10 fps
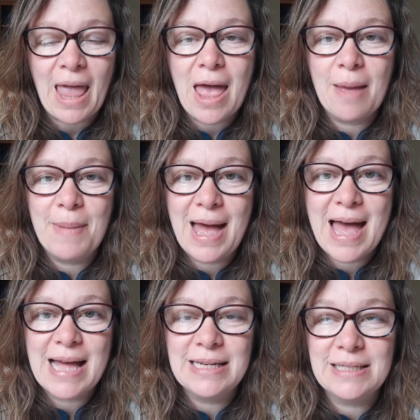
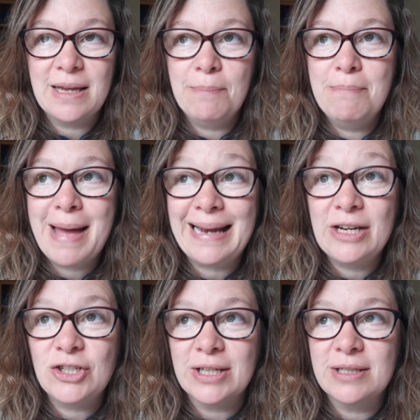and
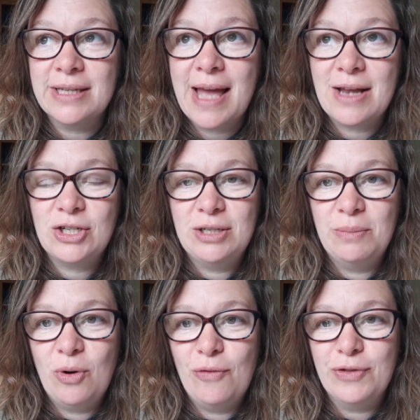managing to catch
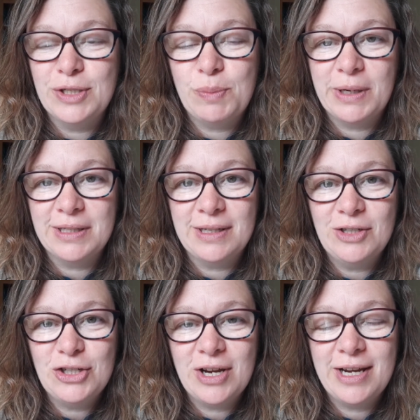some of the spring
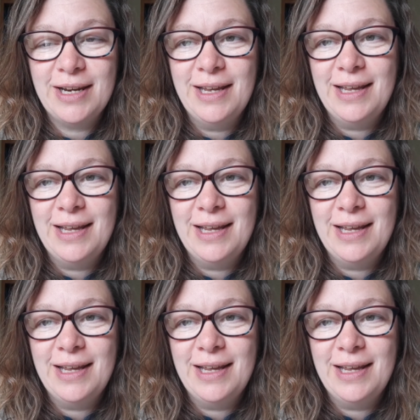sunshine.